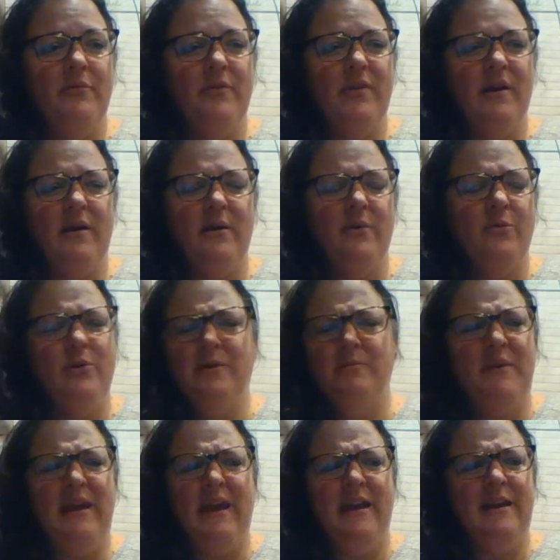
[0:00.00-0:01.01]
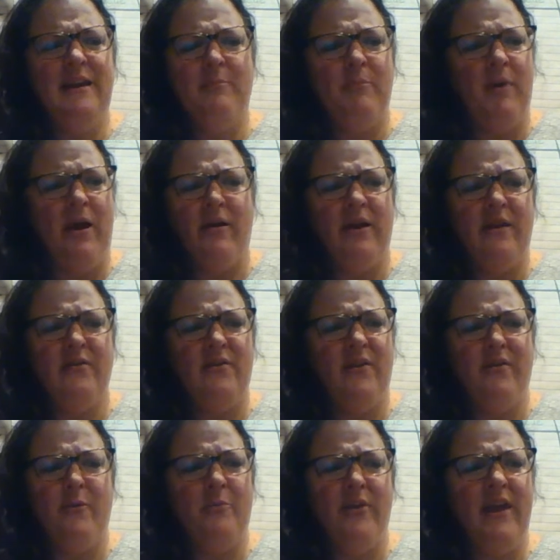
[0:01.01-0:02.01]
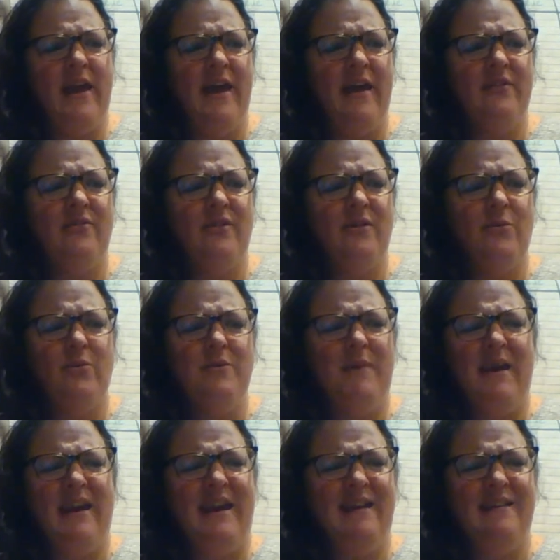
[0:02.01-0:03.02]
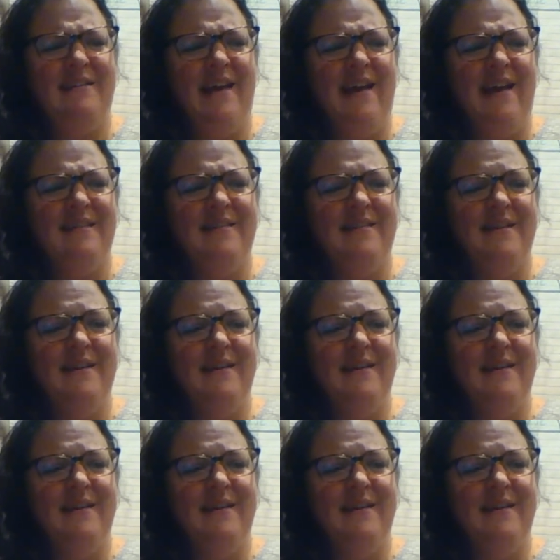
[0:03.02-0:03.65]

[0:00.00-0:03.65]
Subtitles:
There wouldn't be any berries on the plants. It wouldn't make any sense.